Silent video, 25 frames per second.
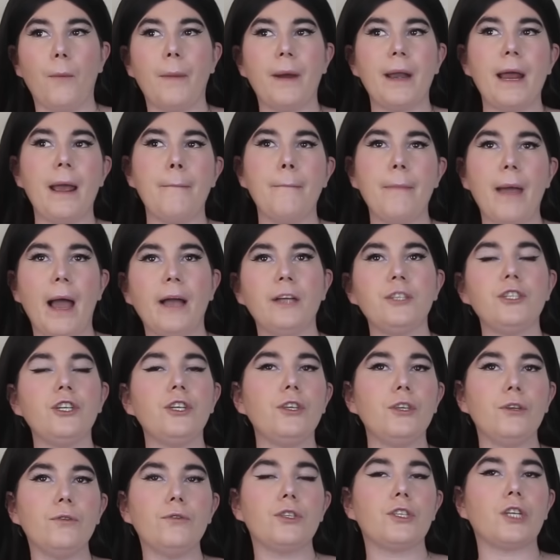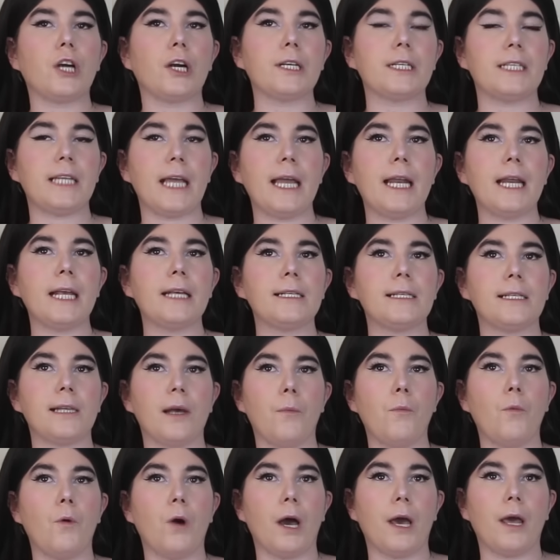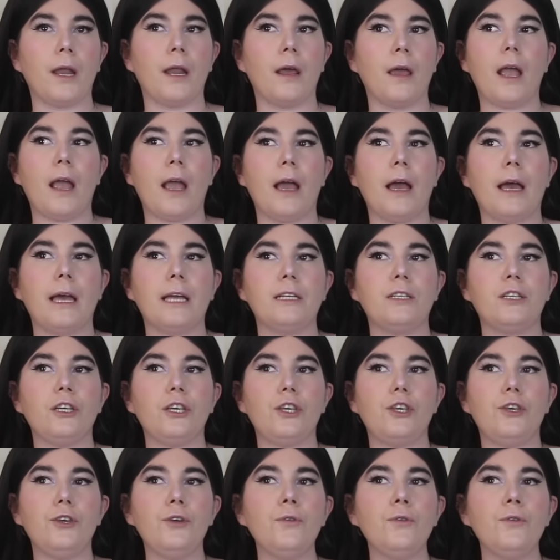but imagine you start dating someone and